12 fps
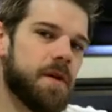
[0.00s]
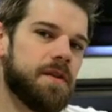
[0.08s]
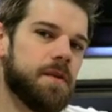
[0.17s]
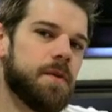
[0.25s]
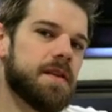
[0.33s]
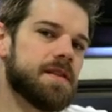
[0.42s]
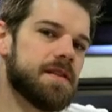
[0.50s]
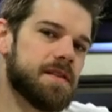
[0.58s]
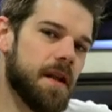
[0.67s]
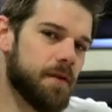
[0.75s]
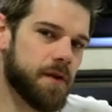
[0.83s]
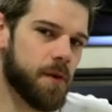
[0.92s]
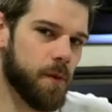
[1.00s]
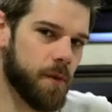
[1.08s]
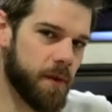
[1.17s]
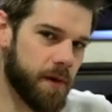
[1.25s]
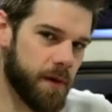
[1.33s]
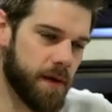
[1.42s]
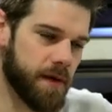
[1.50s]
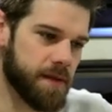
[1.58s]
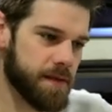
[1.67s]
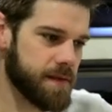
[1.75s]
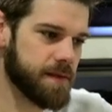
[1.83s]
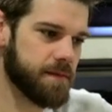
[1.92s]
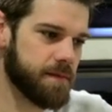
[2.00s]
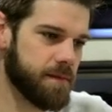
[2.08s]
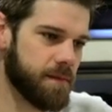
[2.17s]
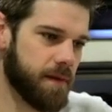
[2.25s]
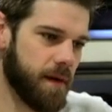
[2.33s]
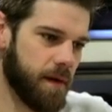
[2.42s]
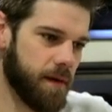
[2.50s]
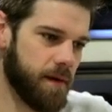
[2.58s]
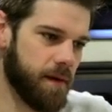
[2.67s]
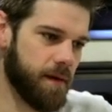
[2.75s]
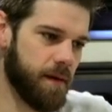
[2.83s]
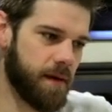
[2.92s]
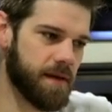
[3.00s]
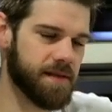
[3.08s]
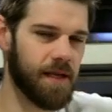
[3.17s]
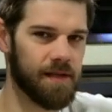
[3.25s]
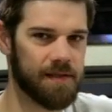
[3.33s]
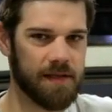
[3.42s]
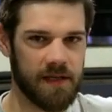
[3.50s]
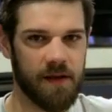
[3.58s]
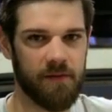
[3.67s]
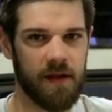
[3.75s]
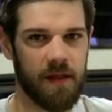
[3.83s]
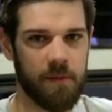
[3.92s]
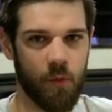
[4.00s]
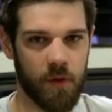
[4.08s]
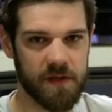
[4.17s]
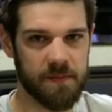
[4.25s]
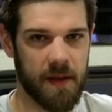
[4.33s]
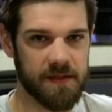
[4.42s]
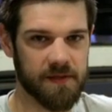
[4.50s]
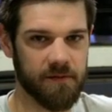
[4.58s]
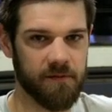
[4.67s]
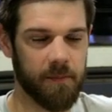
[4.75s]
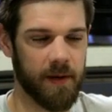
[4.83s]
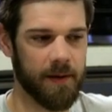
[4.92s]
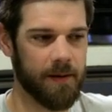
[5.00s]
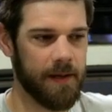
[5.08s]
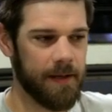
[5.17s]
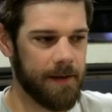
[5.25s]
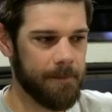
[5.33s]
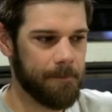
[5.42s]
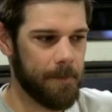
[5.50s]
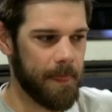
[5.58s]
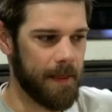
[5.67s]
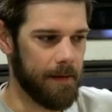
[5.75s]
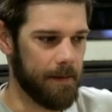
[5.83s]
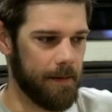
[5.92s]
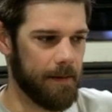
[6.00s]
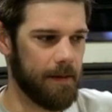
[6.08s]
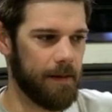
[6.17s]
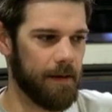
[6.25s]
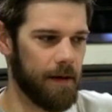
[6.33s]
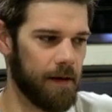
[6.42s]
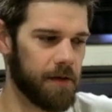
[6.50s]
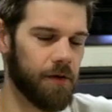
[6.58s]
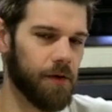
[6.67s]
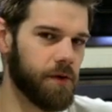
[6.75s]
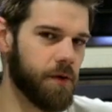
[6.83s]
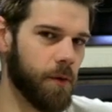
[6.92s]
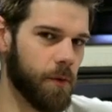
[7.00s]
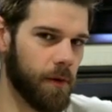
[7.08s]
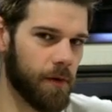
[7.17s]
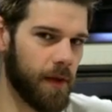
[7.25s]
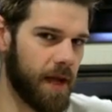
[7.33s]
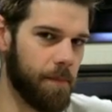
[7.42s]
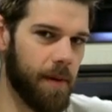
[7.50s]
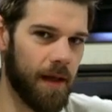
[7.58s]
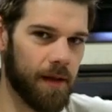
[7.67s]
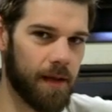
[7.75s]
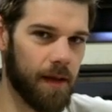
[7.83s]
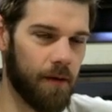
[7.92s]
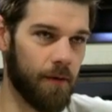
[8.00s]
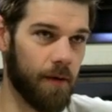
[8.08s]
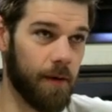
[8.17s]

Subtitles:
we do this instead of a cooler is because it is significantly more expensive, but a good cooler like a Pelican